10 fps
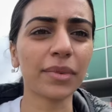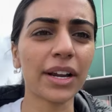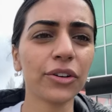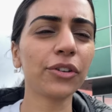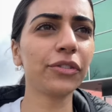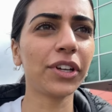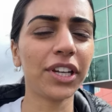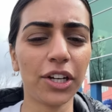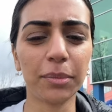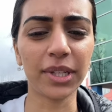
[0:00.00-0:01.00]
I don't know if you can
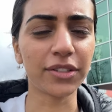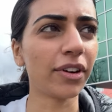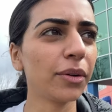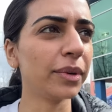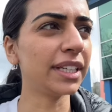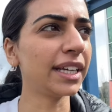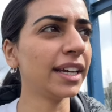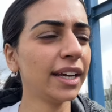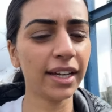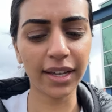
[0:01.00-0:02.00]
hear me, it's very windy,
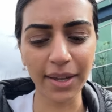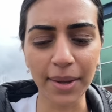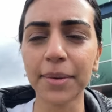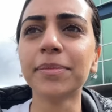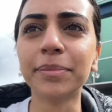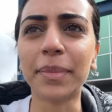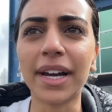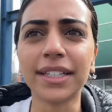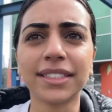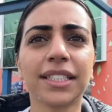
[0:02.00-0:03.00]

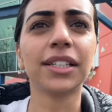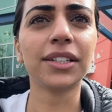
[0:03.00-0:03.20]
but